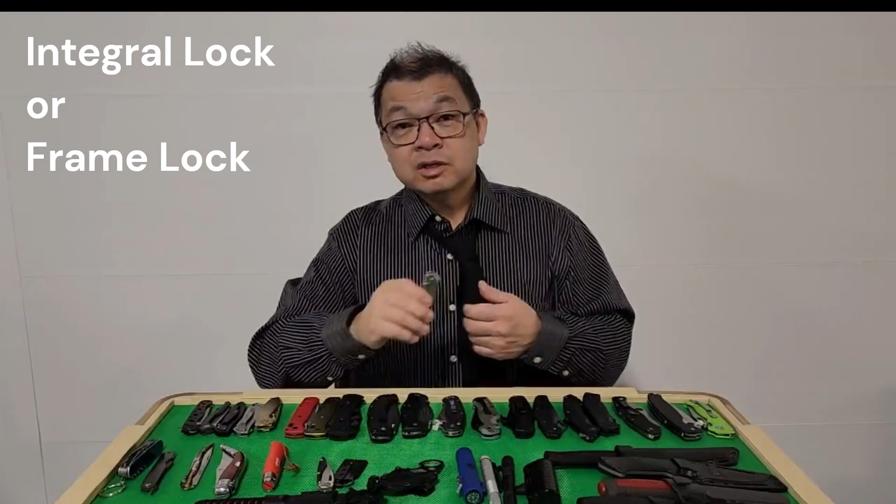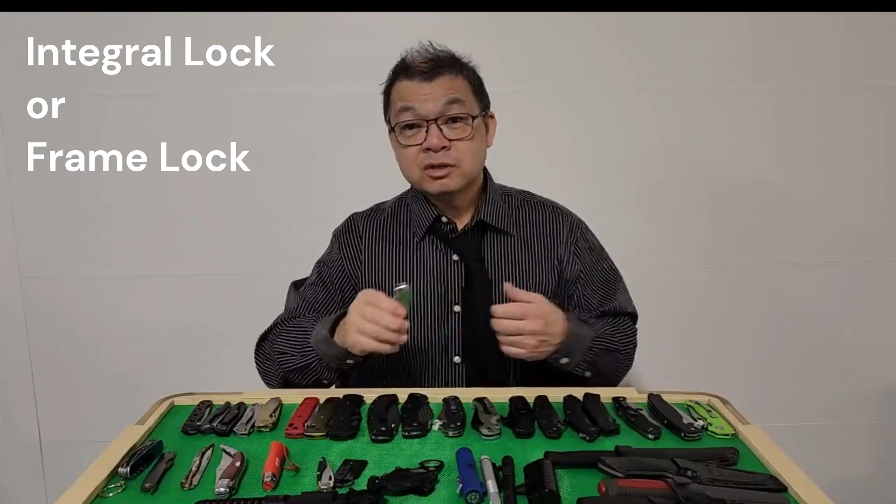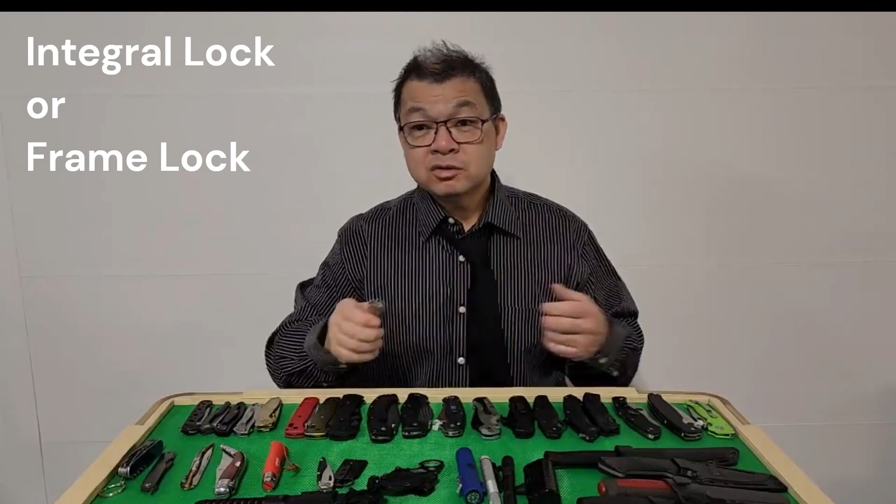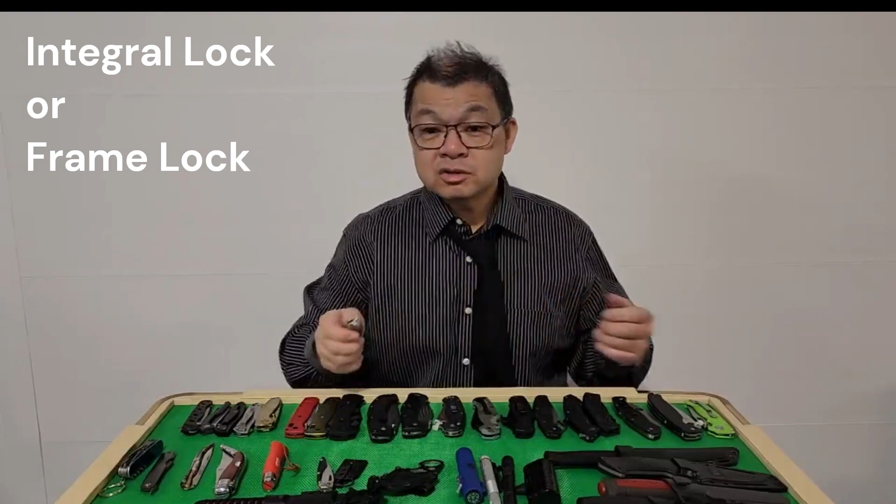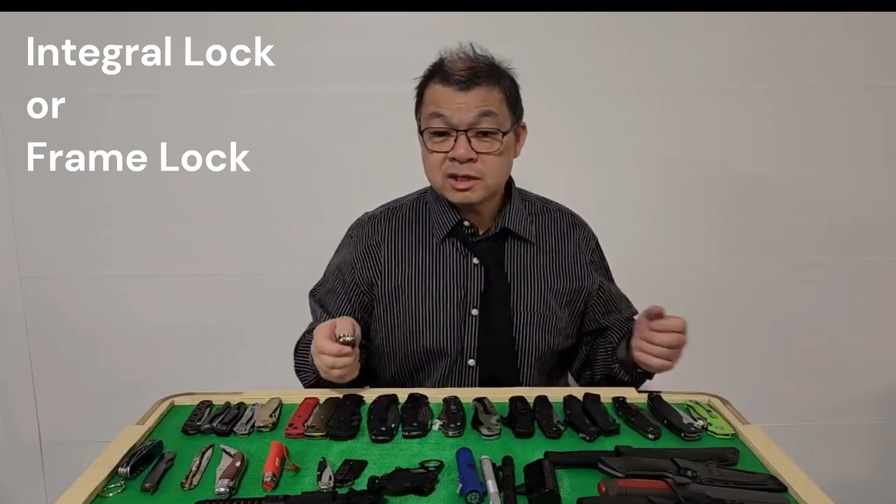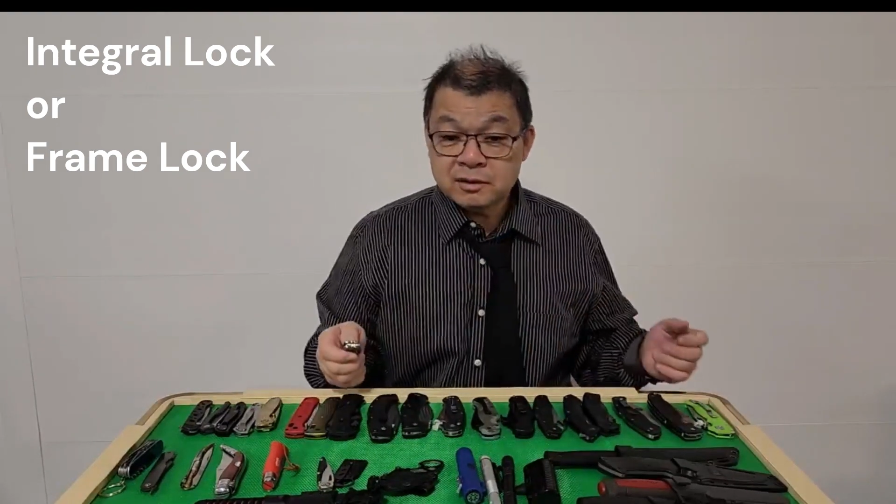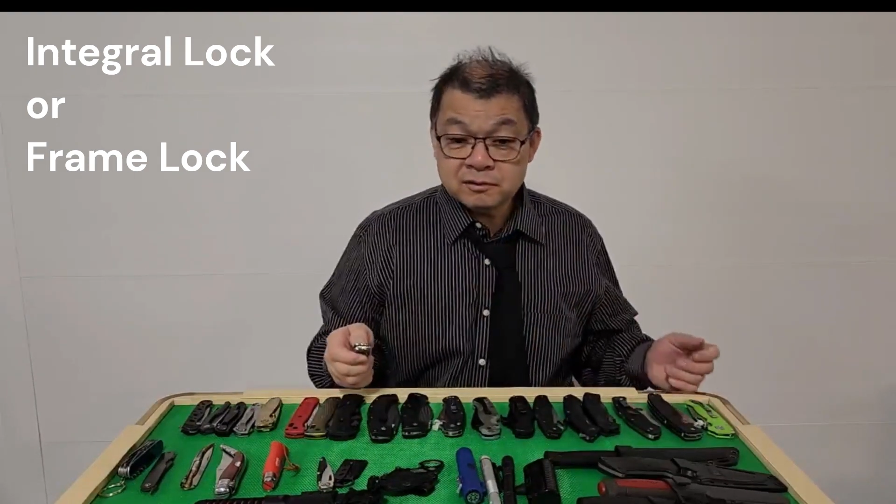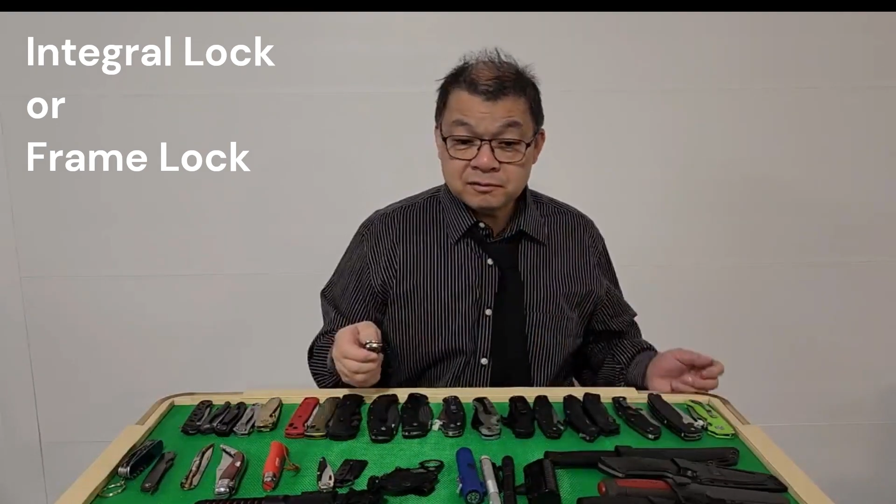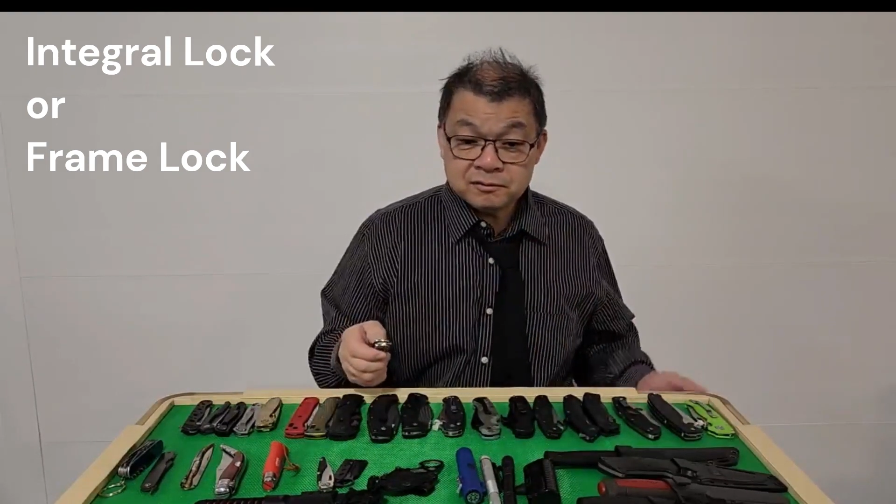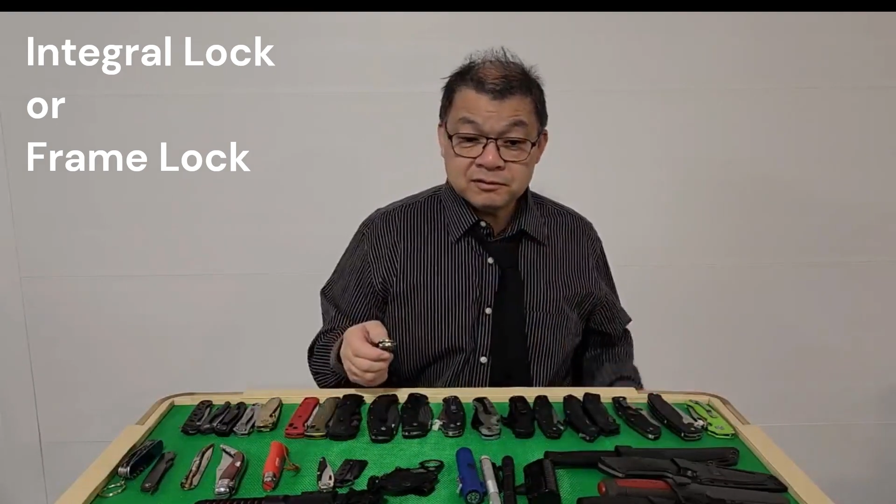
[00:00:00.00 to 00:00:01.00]
those
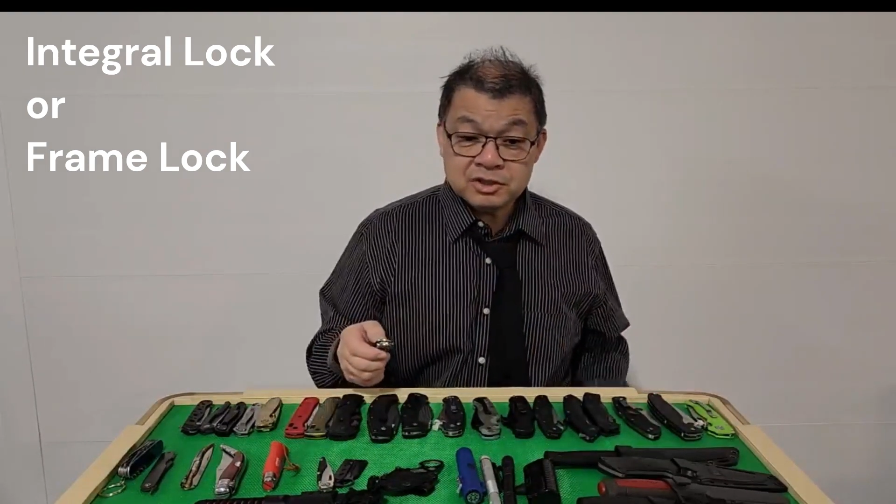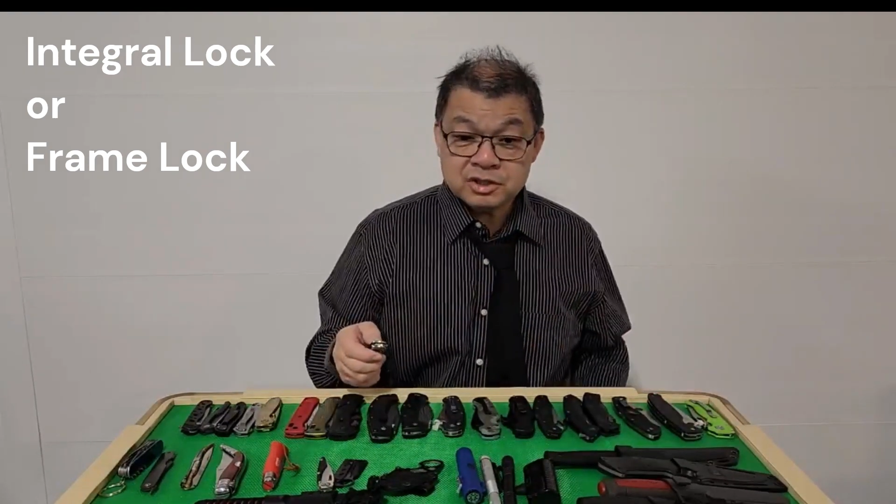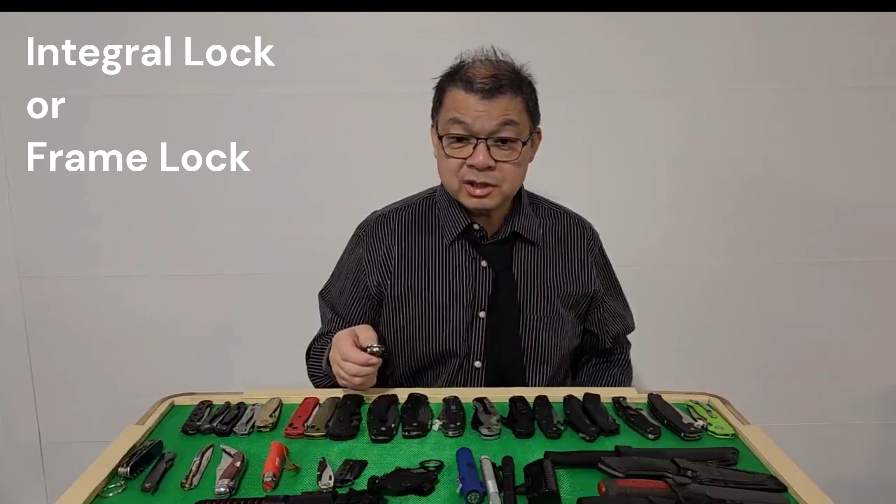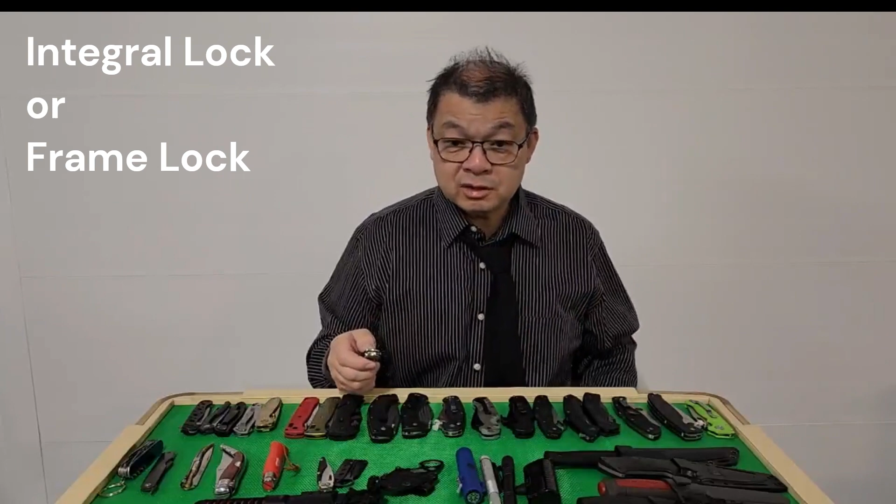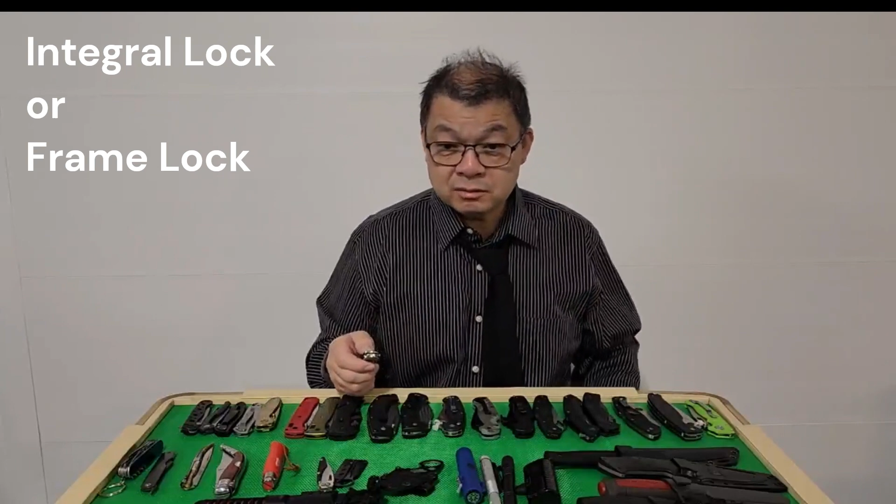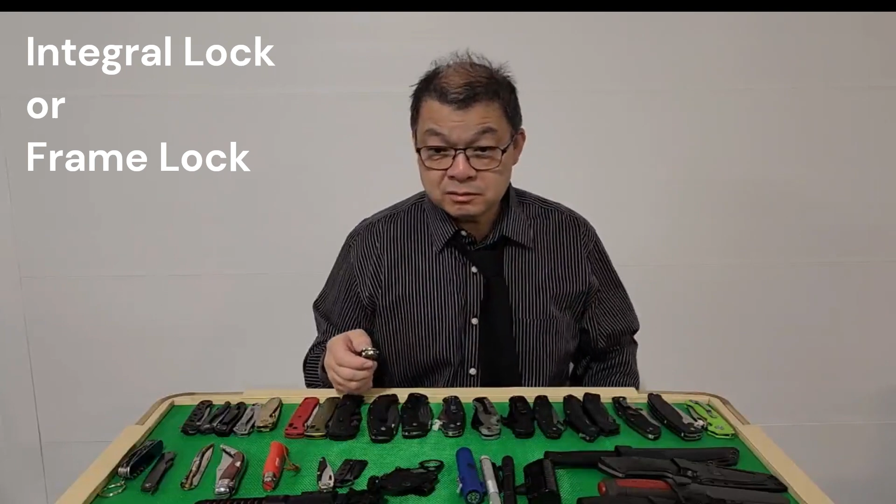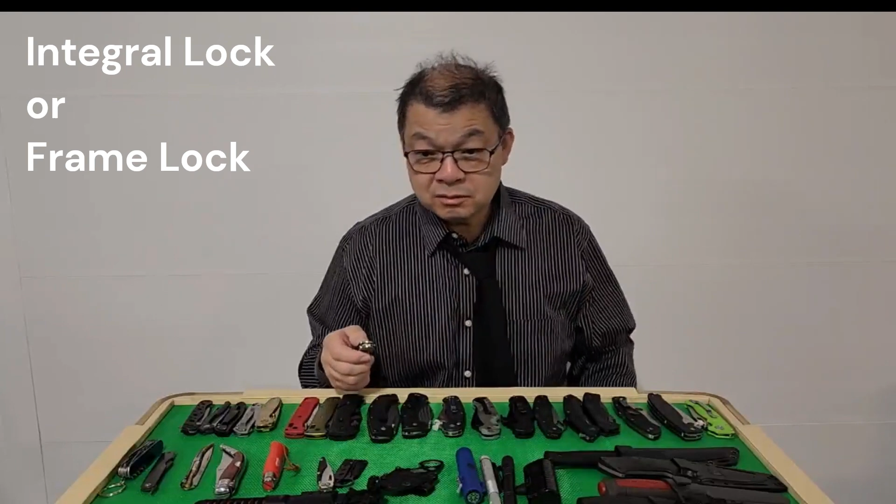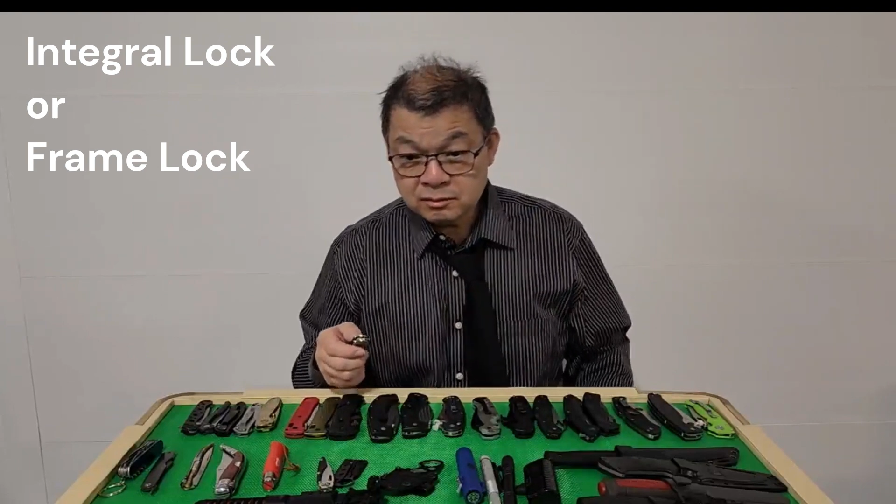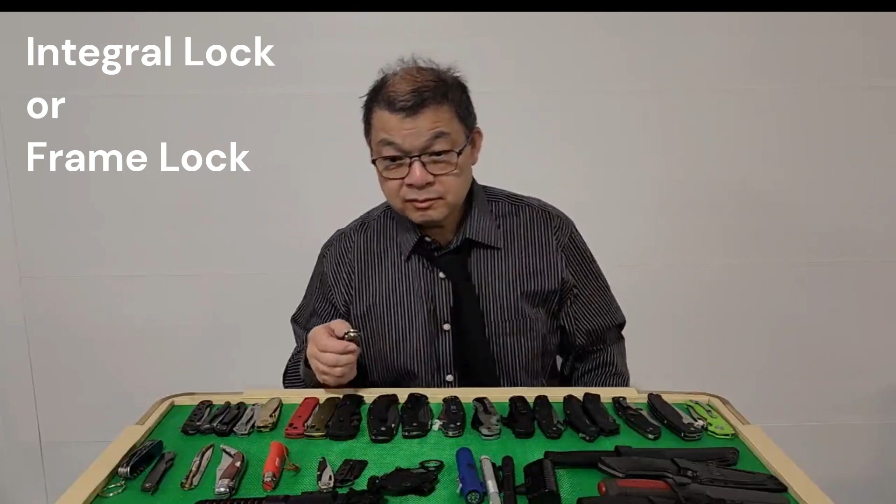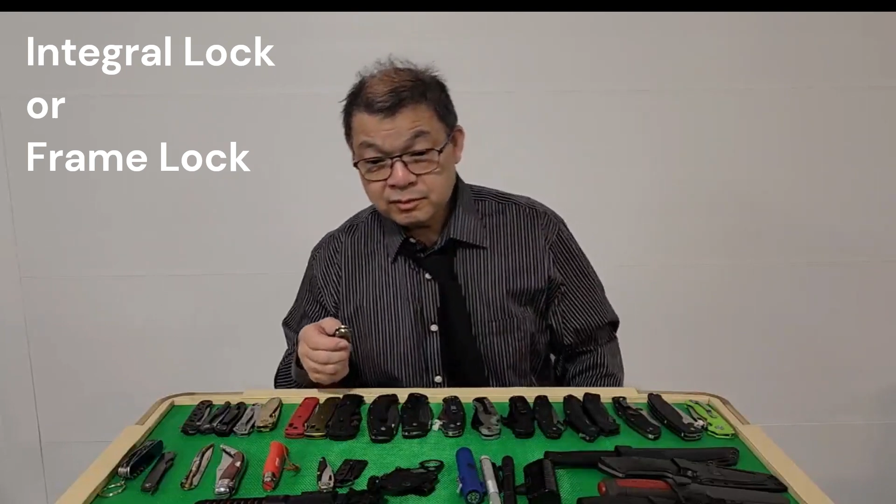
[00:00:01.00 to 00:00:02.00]
fishing